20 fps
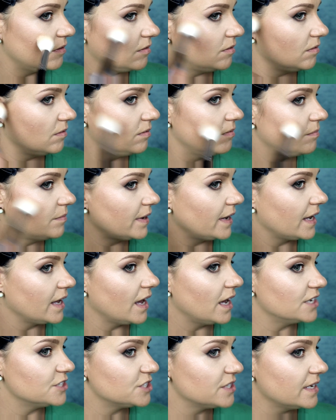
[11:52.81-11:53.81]
Oh my
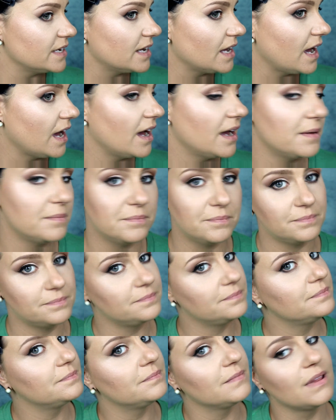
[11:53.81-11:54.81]
gosh, like I'm
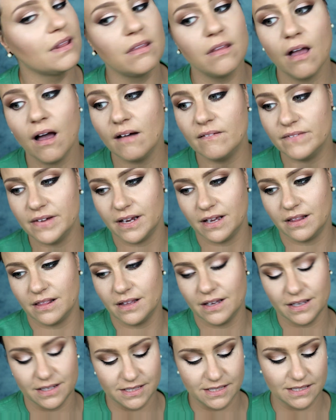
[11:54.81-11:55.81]
loving
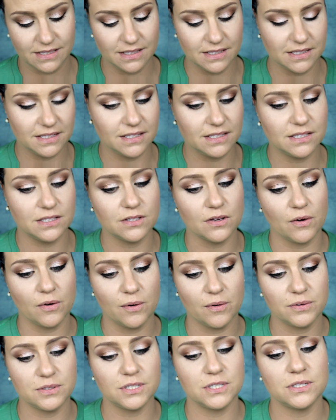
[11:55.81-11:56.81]
this. This is
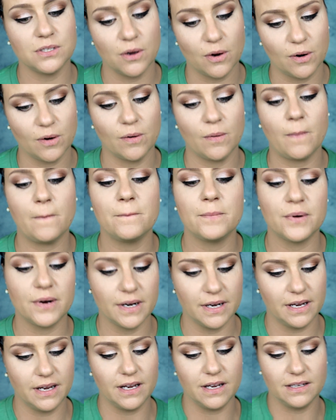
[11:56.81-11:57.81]
so, so
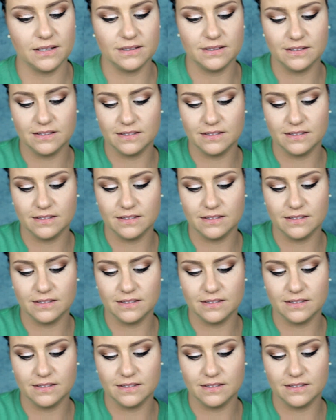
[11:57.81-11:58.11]
pretty.